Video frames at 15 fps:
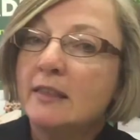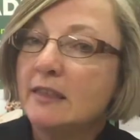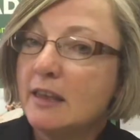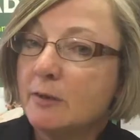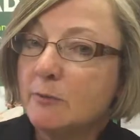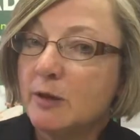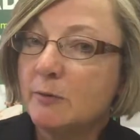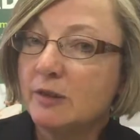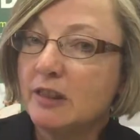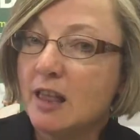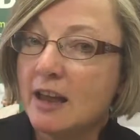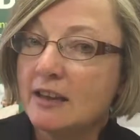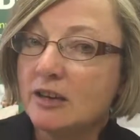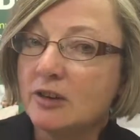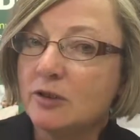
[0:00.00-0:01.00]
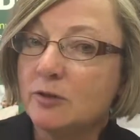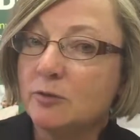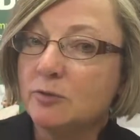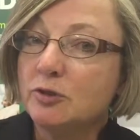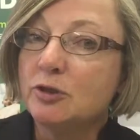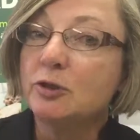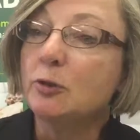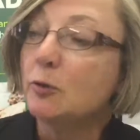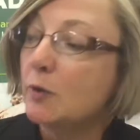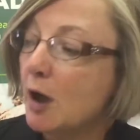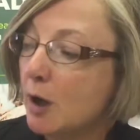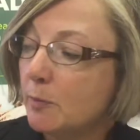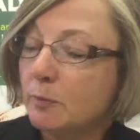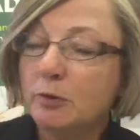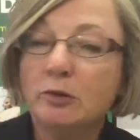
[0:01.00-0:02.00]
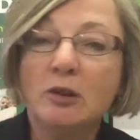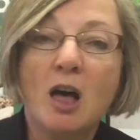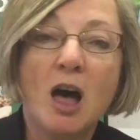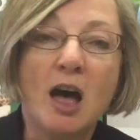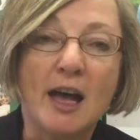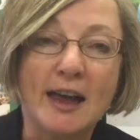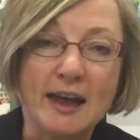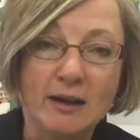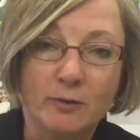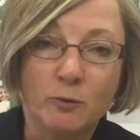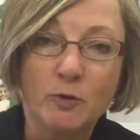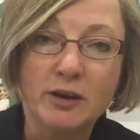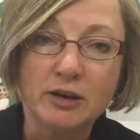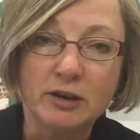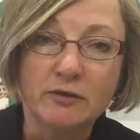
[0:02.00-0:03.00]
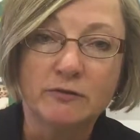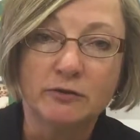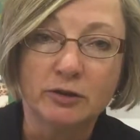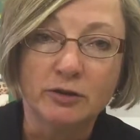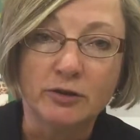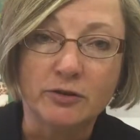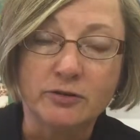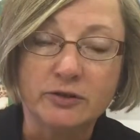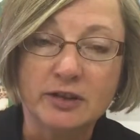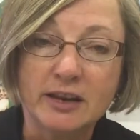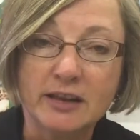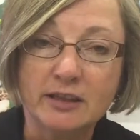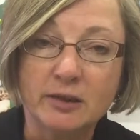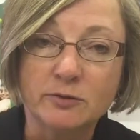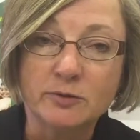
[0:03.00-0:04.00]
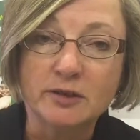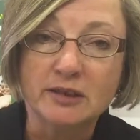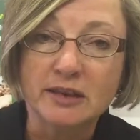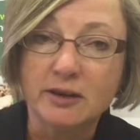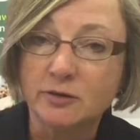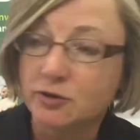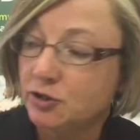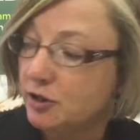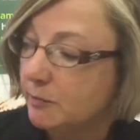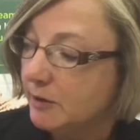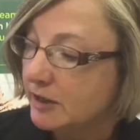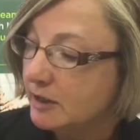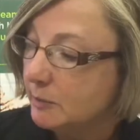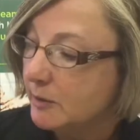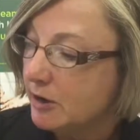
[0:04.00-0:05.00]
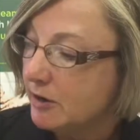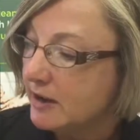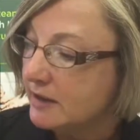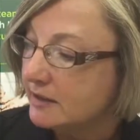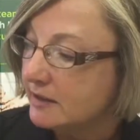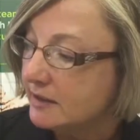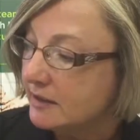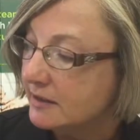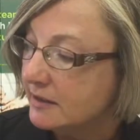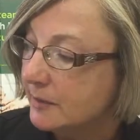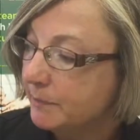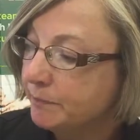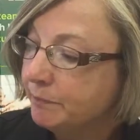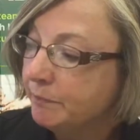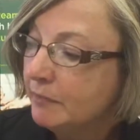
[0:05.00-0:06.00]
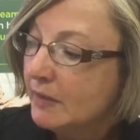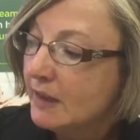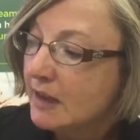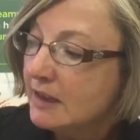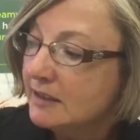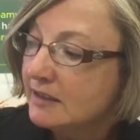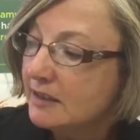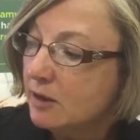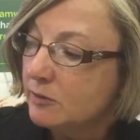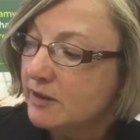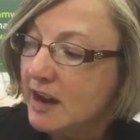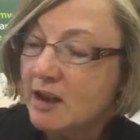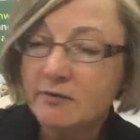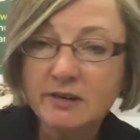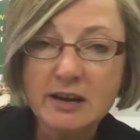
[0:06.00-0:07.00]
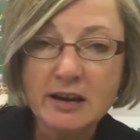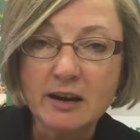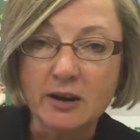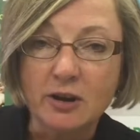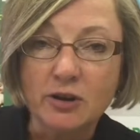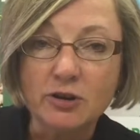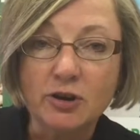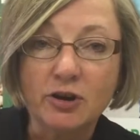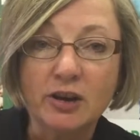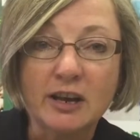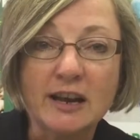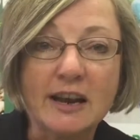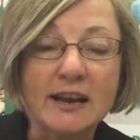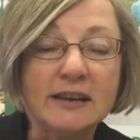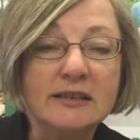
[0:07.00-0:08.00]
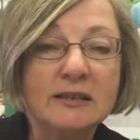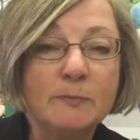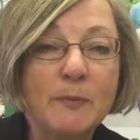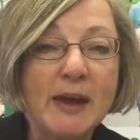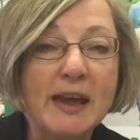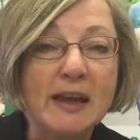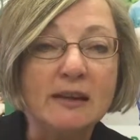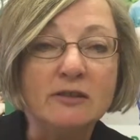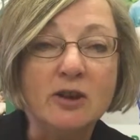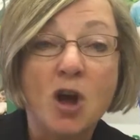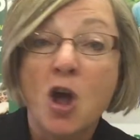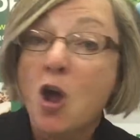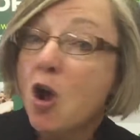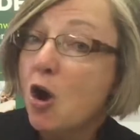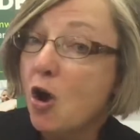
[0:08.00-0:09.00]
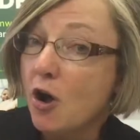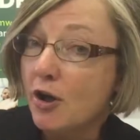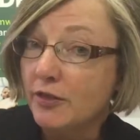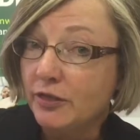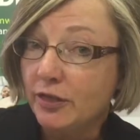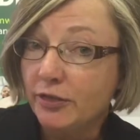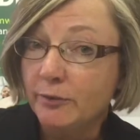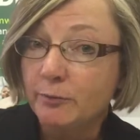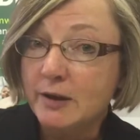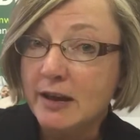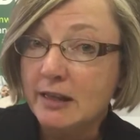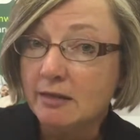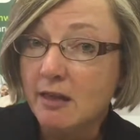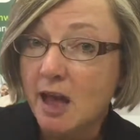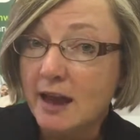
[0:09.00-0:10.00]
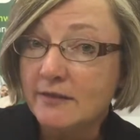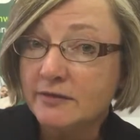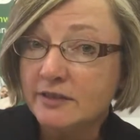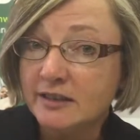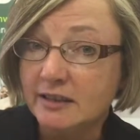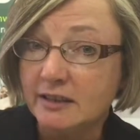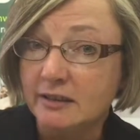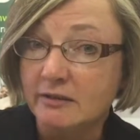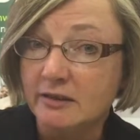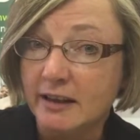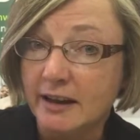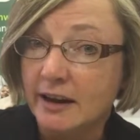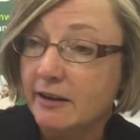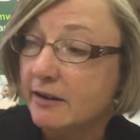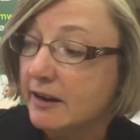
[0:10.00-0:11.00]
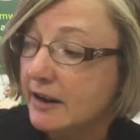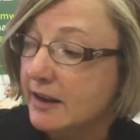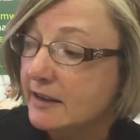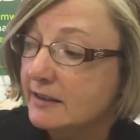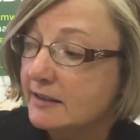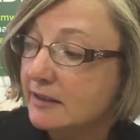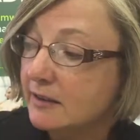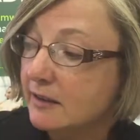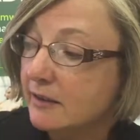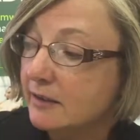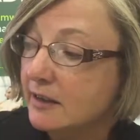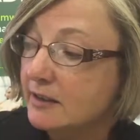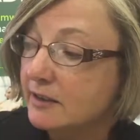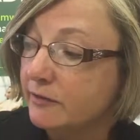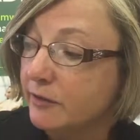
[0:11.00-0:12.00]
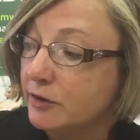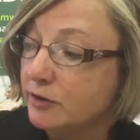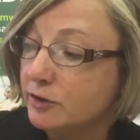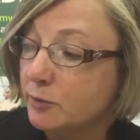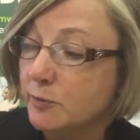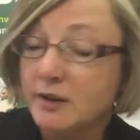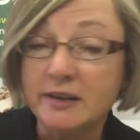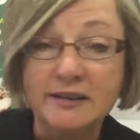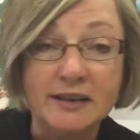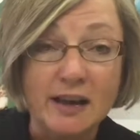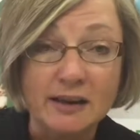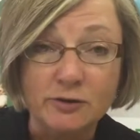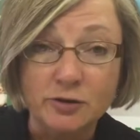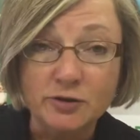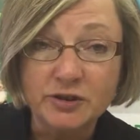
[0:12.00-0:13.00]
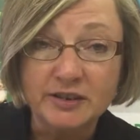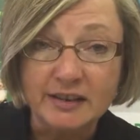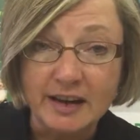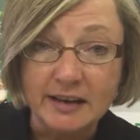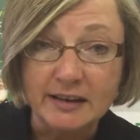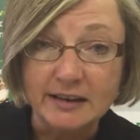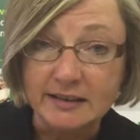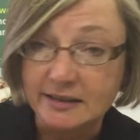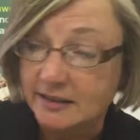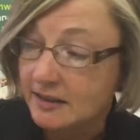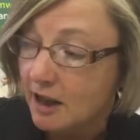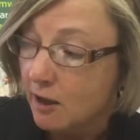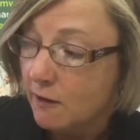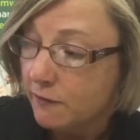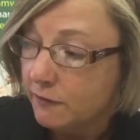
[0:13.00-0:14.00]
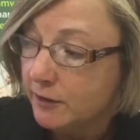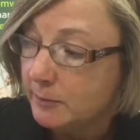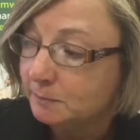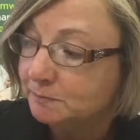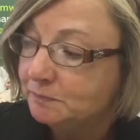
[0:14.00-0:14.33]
then we would like you to apply what you've learned in those leadership experiences. And so down here, you're going to expand on 3 life skill areas. This first one is understanding self.